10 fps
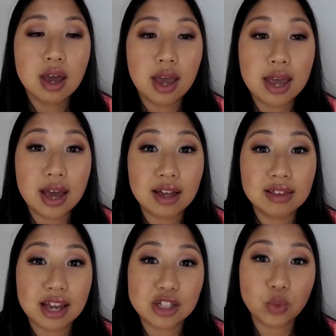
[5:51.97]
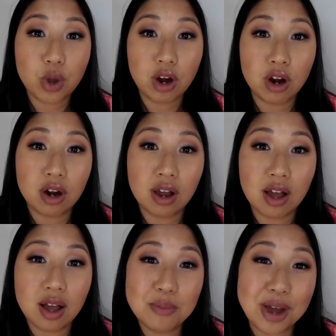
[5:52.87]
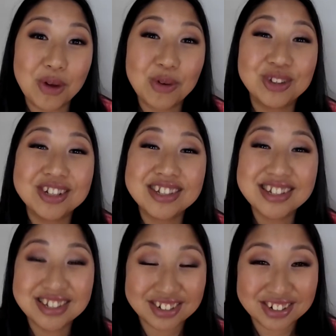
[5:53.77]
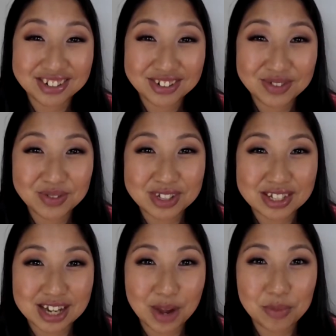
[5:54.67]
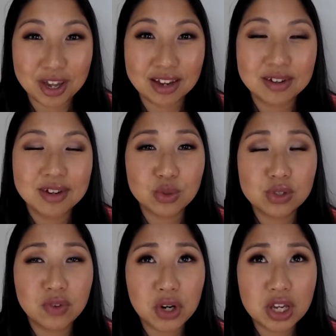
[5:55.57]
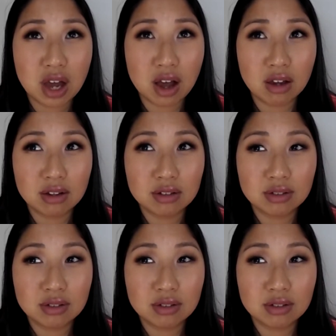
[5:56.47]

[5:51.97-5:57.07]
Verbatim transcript: and that's where my older sister was adopted. She was very young.